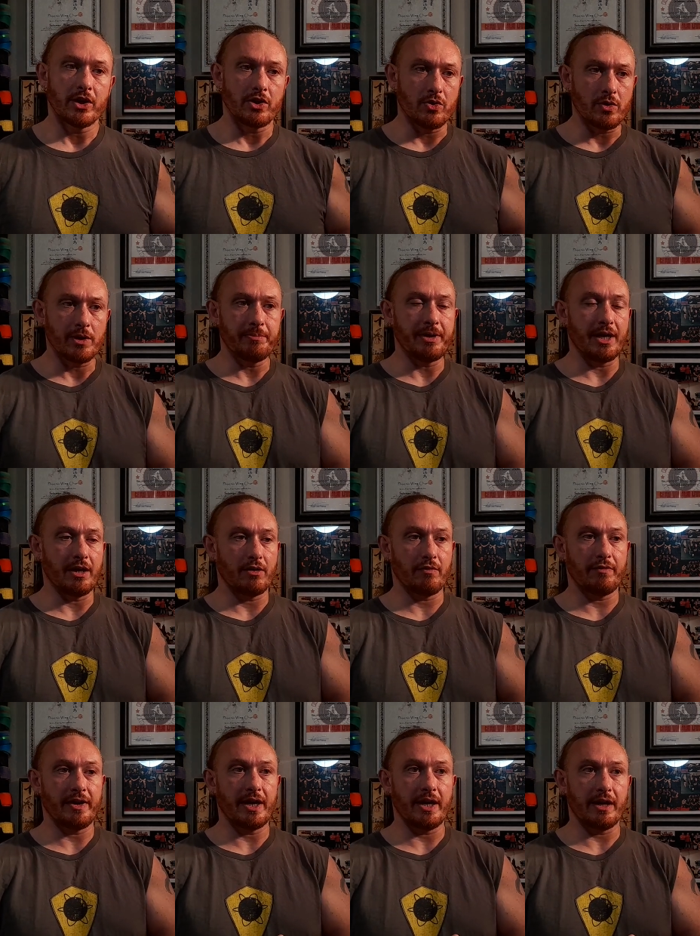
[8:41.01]
You could be
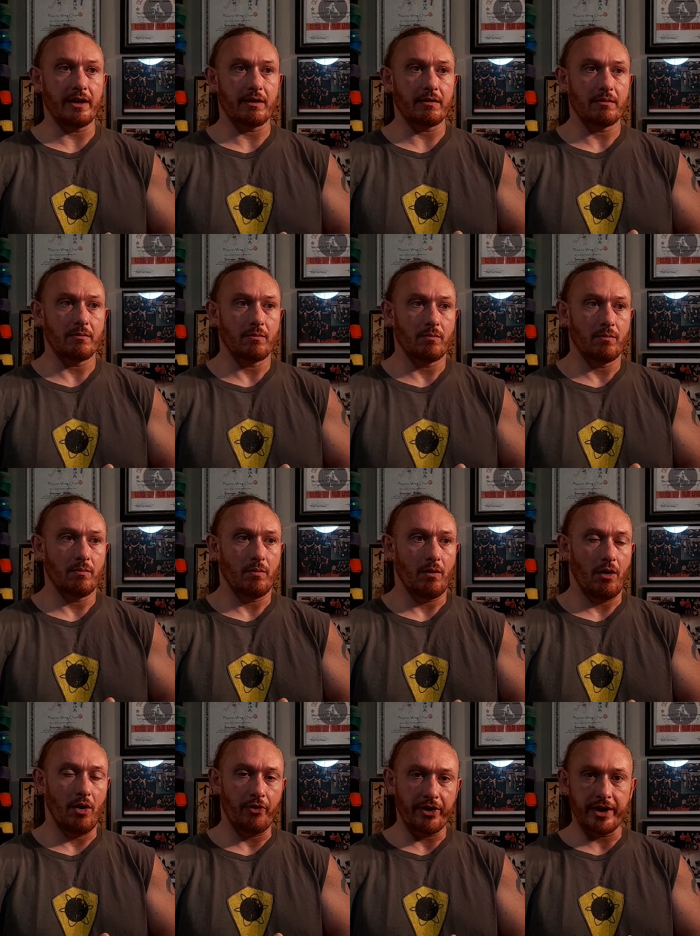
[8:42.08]
intervening
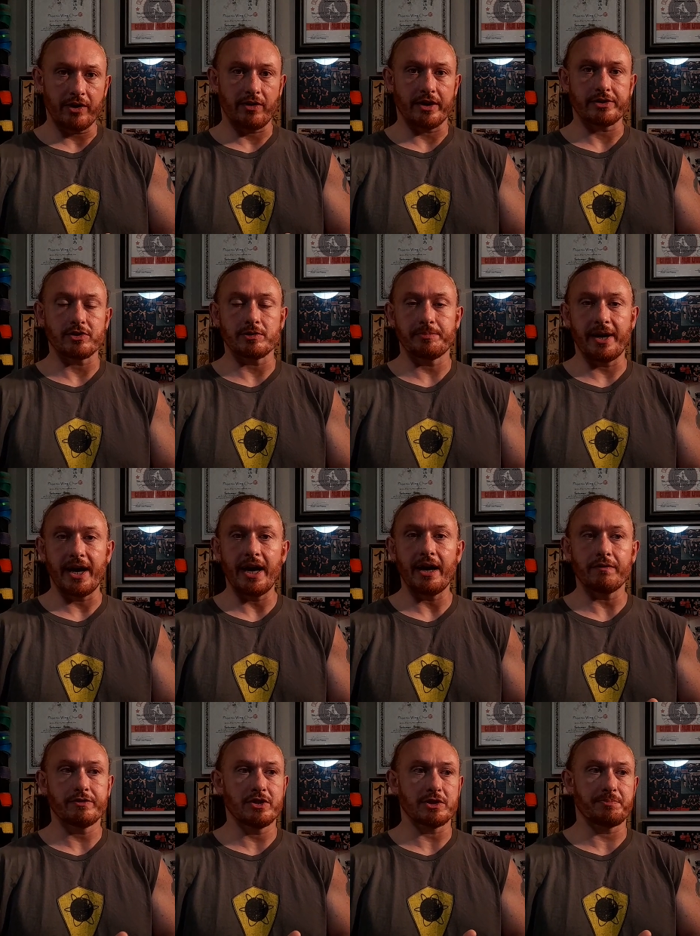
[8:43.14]
on the aggressor's
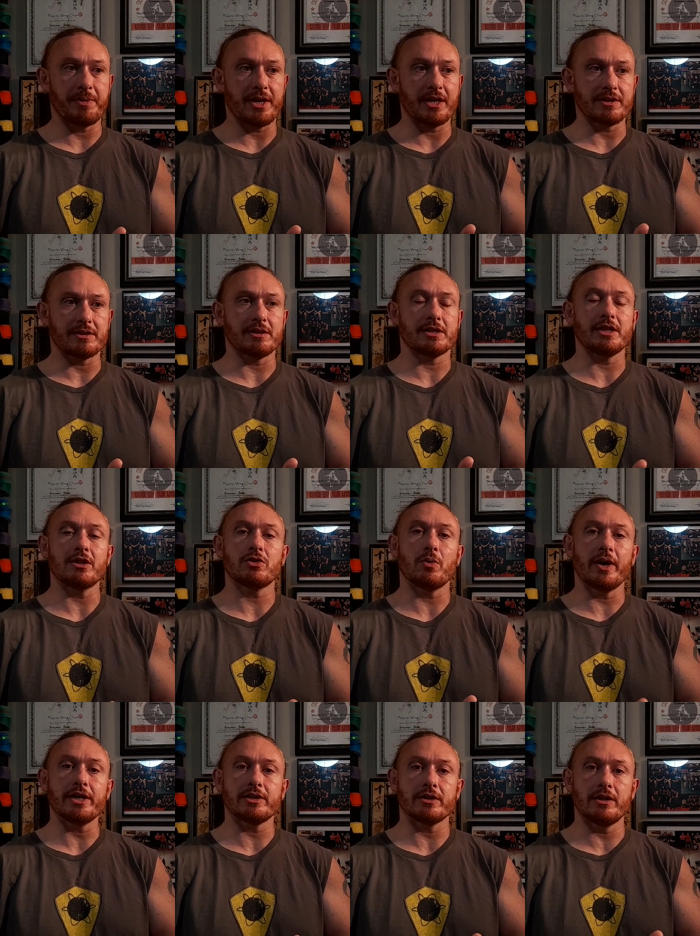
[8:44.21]
behalf just because the
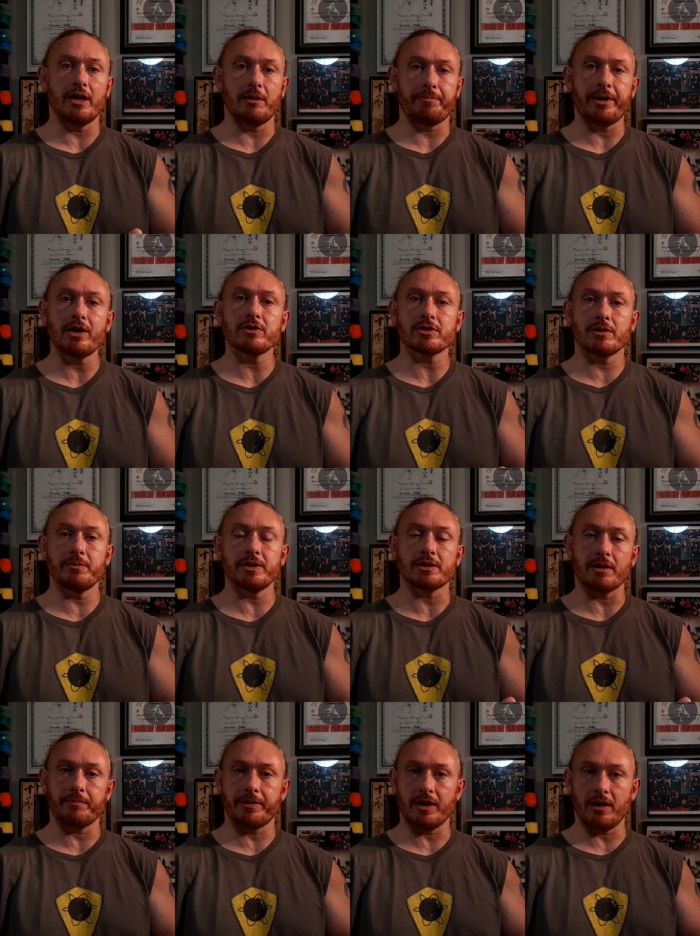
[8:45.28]
situation appears to be
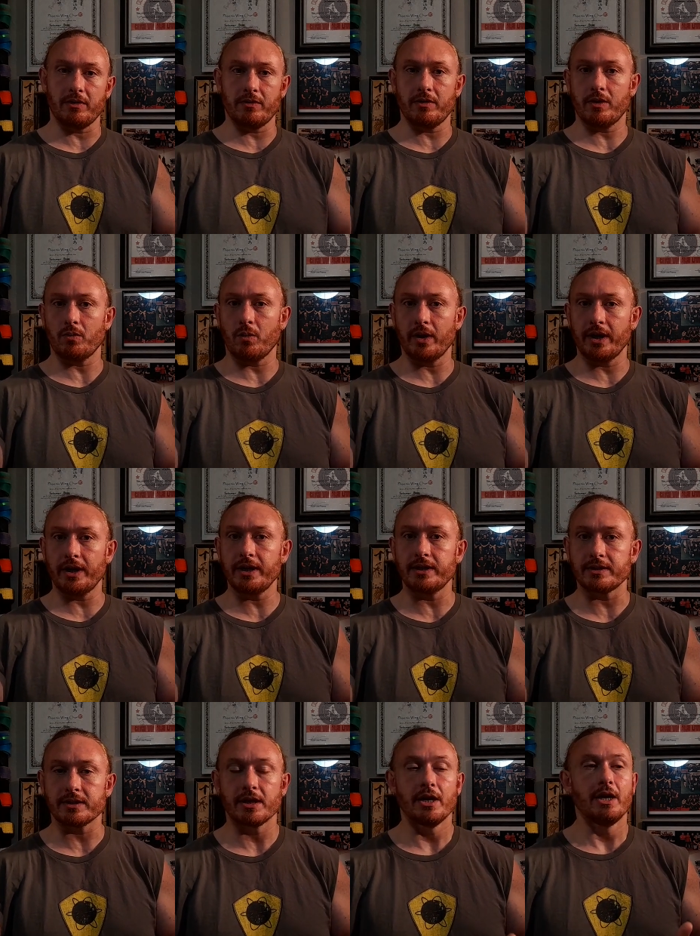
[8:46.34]
something other than what it
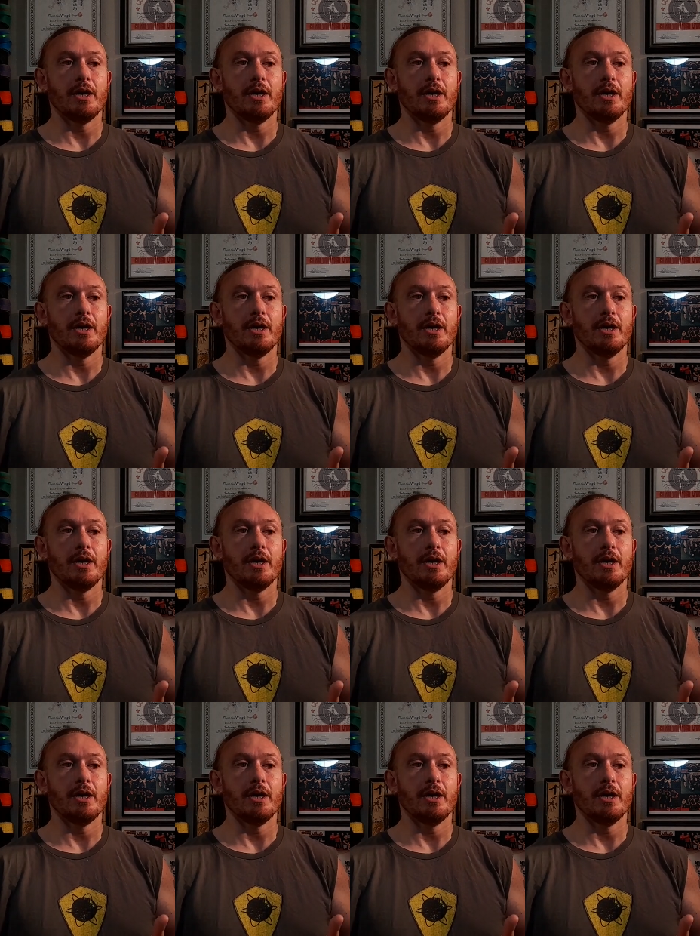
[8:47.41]
is.